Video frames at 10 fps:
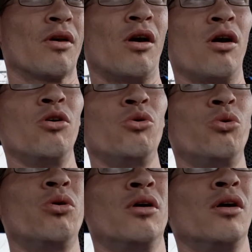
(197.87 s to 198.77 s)
All who
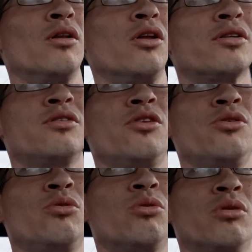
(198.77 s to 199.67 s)
look to
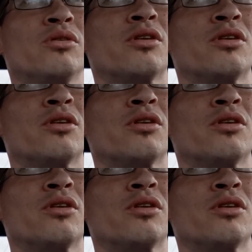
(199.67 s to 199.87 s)
you